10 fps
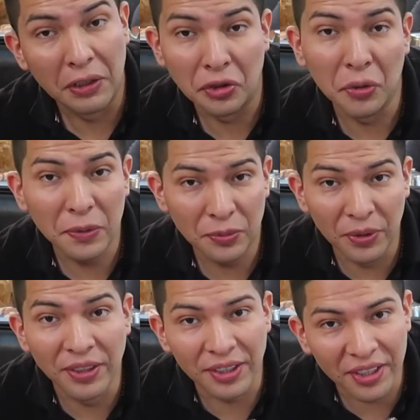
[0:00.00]
The soup is
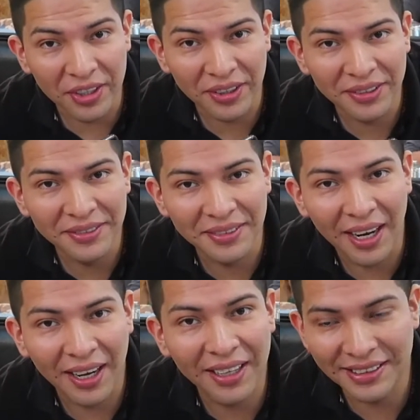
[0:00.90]
pretty good.
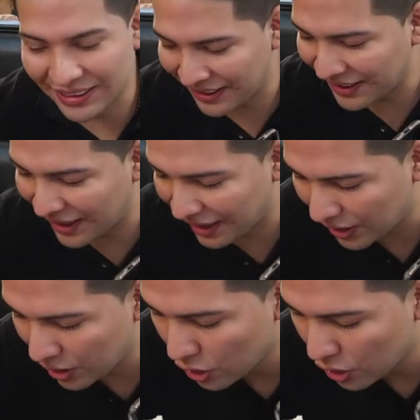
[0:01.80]
I gotta say that.